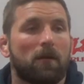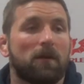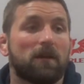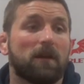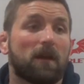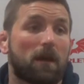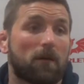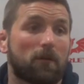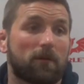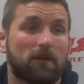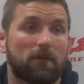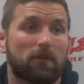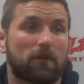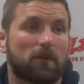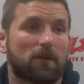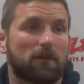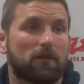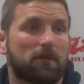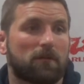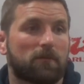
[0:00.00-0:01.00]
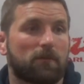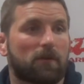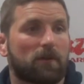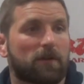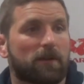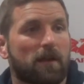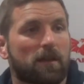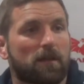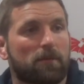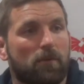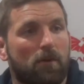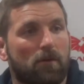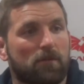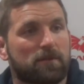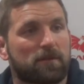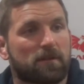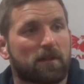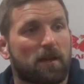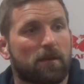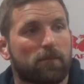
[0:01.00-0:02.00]
Yeah, we've got to get the ball
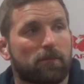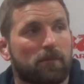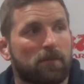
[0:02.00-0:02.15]
to them.